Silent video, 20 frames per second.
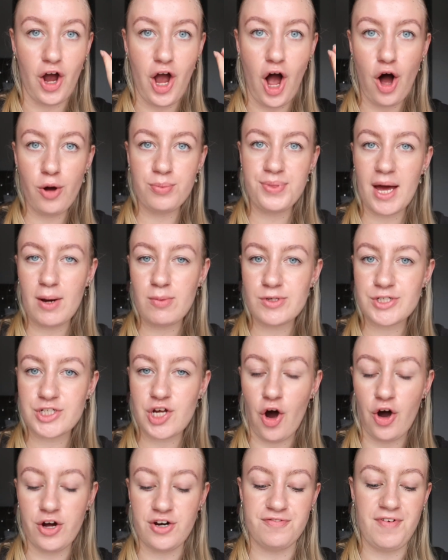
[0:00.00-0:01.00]
I hope that
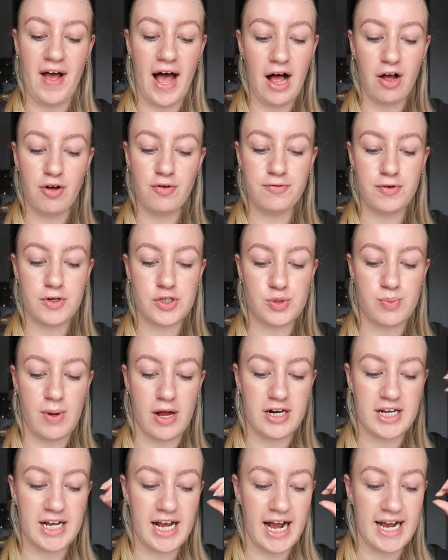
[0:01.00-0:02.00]
was kind of helpful
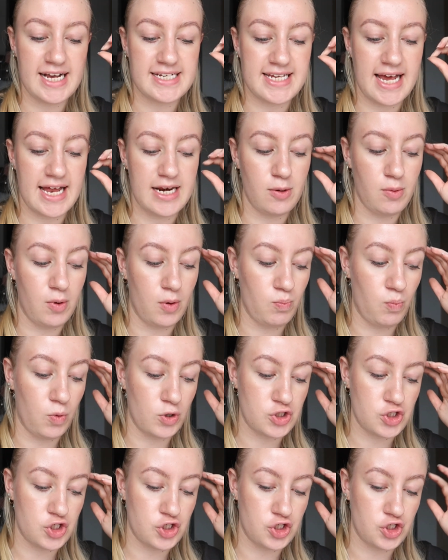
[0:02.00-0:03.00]
as well, in case
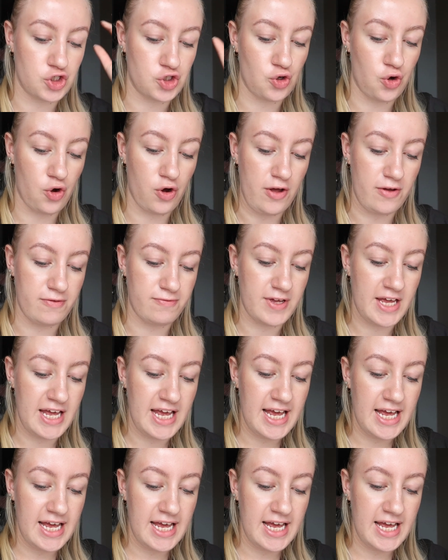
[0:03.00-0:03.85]
anyone wants to sort of